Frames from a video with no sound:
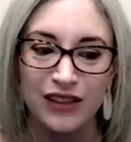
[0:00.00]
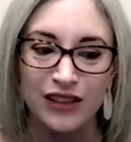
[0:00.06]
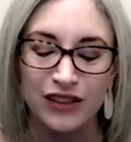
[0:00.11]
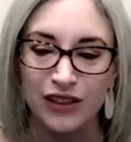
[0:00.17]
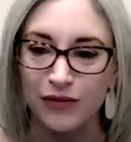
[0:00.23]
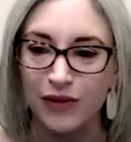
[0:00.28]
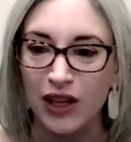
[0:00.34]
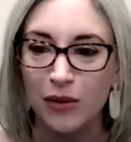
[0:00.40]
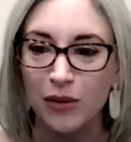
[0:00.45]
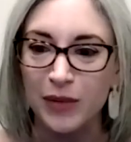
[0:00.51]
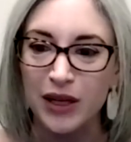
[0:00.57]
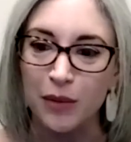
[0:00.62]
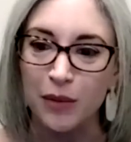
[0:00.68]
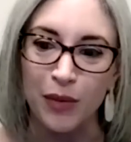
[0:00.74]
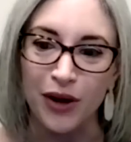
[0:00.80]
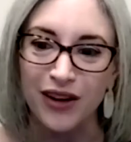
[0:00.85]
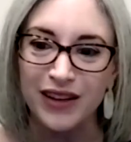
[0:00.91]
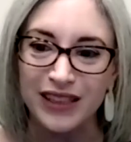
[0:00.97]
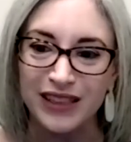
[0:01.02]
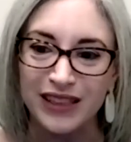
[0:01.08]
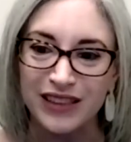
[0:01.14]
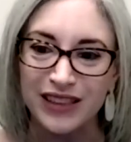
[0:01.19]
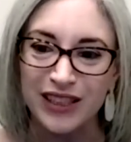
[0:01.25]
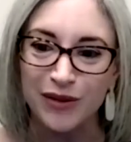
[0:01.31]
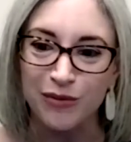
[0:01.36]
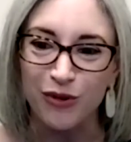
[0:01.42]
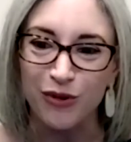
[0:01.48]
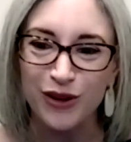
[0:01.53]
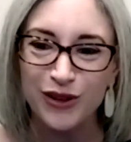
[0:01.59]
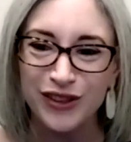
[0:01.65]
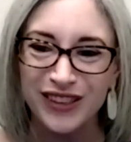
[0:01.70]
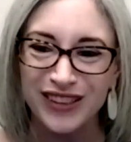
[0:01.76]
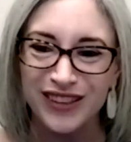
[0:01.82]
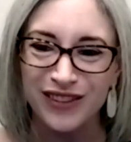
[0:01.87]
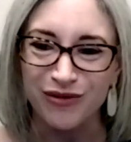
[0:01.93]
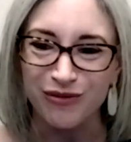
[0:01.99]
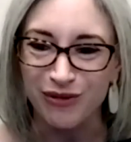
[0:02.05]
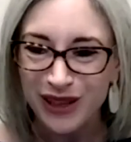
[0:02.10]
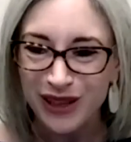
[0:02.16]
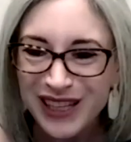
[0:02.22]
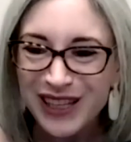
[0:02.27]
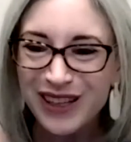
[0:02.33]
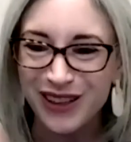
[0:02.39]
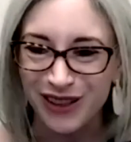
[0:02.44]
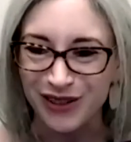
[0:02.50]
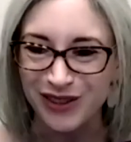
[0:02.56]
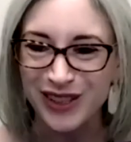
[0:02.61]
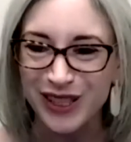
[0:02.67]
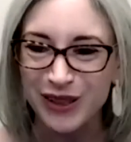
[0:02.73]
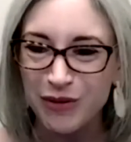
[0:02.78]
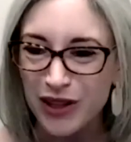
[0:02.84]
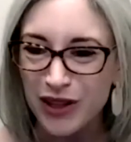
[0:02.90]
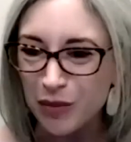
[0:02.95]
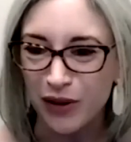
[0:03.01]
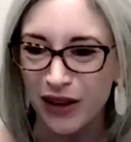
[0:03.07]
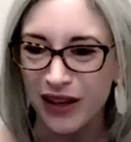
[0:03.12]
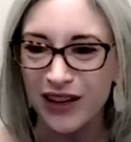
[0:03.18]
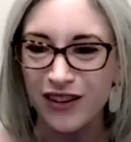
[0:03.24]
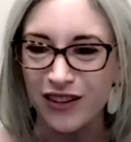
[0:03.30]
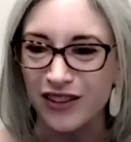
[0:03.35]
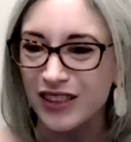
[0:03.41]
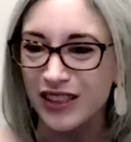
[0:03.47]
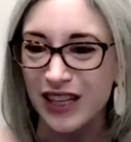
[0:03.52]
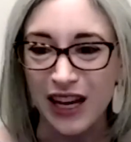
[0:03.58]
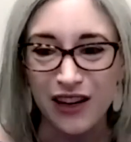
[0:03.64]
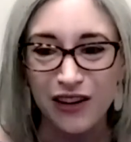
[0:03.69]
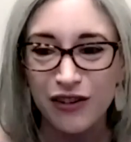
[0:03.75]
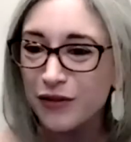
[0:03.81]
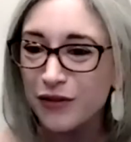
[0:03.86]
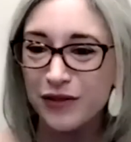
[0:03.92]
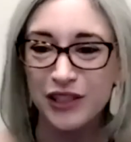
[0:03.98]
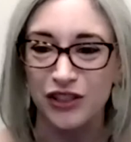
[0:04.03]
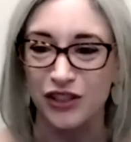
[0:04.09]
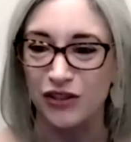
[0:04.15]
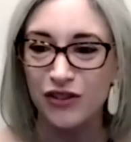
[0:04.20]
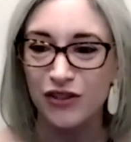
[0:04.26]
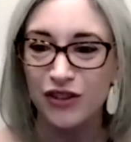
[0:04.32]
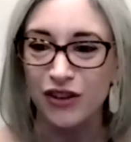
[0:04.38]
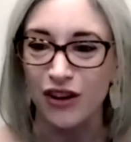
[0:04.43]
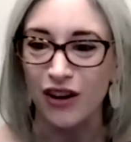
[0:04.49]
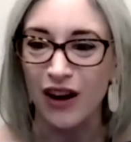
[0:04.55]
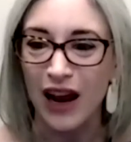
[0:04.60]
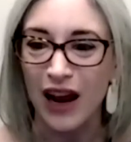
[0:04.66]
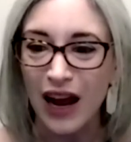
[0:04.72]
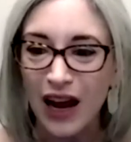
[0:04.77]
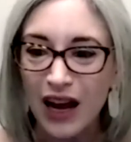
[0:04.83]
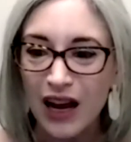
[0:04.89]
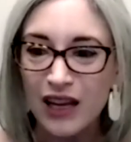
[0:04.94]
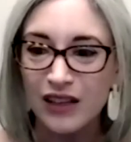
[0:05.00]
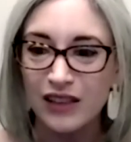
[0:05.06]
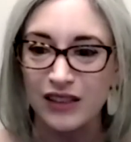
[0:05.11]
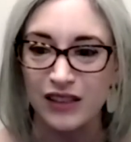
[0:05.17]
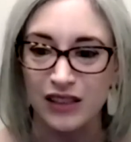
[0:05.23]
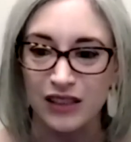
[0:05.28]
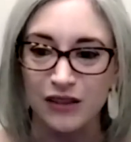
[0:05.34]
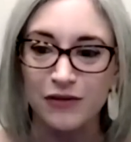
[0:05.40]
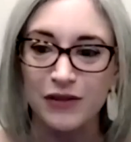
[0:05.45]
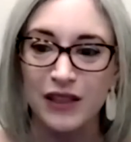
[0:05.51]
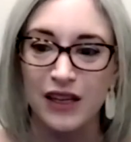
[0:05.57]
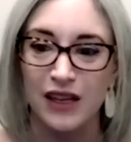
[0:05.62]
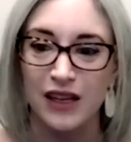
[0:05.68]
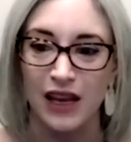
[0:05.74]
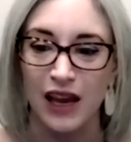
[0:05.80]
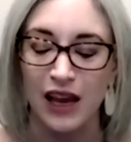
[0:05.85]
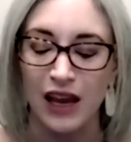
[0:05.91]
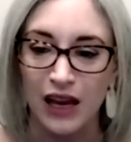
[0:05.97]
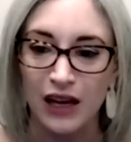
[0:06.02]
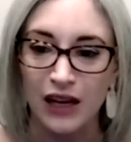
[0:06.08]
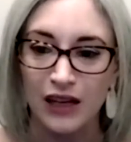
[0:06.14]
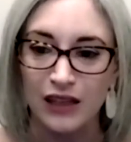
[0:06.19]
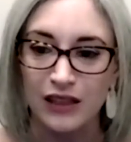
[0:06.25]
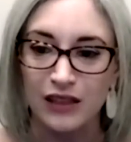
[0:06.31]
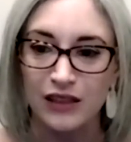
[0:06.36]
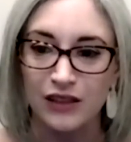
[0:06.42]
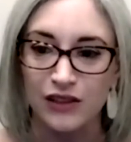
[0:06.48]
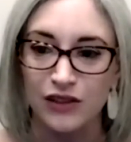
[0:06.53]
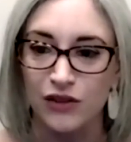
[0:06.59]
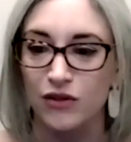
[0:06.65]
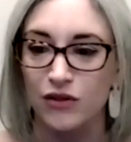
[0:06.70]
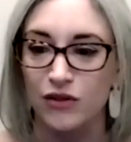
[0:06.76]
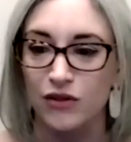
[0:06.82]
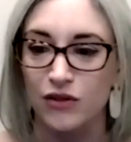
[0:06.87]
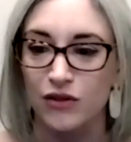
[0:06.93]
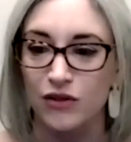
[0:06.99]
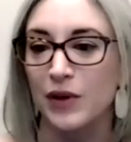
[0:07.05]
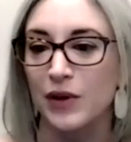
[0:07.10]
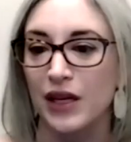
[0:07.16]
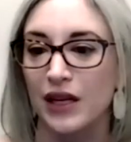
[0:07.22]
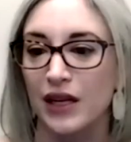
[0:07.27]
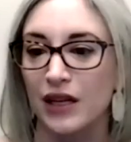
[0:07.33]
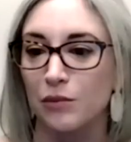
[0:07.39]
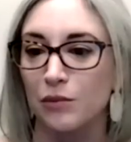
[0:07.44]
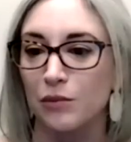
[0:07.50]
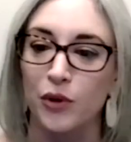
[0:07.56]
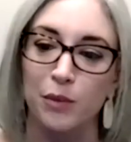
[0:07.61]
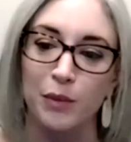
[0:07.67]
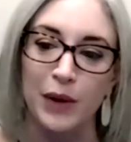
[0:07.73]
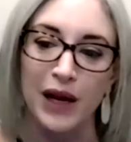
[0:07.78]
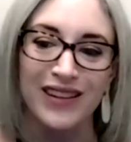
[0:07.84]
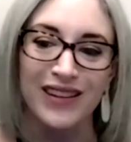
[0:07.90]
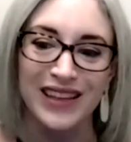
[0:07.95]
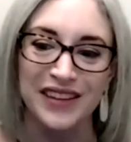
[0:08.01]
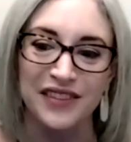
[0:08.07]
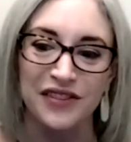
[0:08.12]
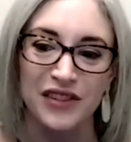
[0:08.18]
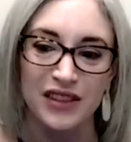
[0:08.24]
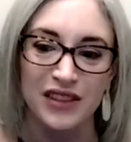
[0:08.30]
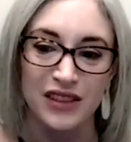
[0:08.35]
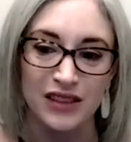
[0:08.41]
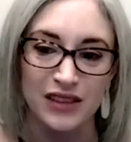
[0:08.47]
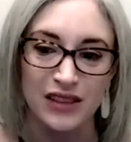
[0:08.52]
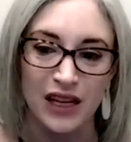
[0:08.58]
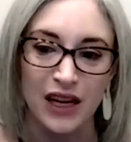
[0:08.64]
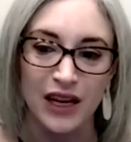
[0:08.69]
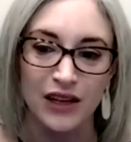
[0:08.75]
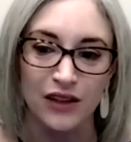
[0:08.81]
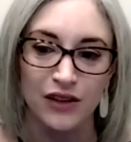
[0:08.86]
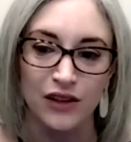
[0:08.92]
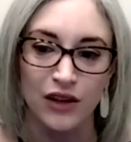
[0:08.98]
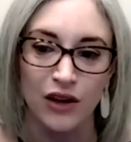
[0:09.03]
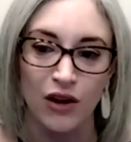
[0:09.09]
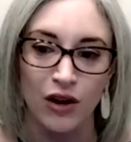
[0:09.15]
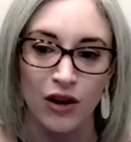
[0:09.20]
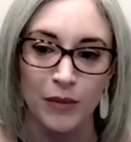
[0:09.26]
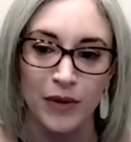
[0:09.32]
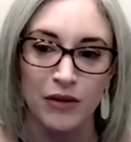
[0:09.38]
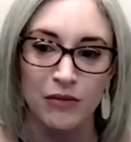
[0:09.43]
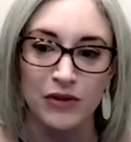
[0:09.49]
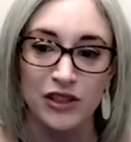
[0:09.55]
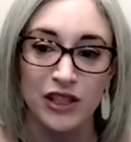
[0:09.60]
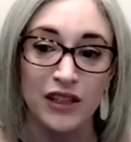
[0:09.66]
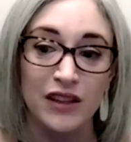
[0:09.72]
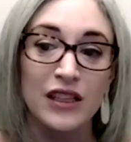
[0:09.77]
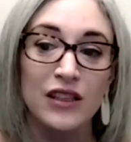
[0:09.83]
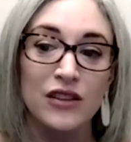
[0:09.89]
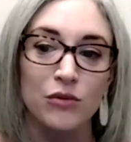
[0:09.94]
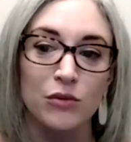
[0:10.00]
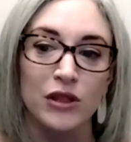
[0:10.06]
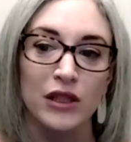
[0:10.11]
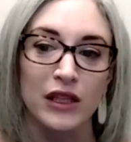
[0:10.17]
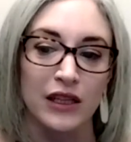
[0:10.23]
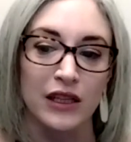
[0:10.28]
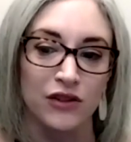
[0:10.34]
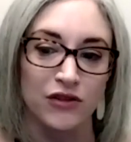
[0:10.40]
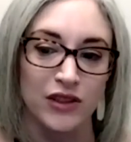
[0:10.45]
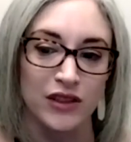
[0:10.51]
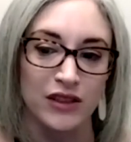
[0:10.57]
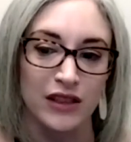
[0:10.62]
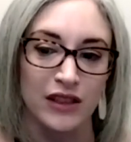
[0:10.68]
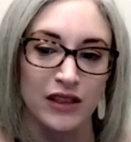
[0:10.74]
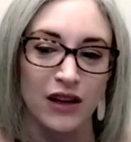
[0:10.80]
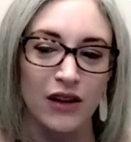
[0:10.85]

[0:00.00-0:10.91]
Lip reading: development and marketing team worked really closely with the players. Ken Griffey Jr. had a significant hand in sort of shaping and propelling the design of the garment, which I think is really interesting.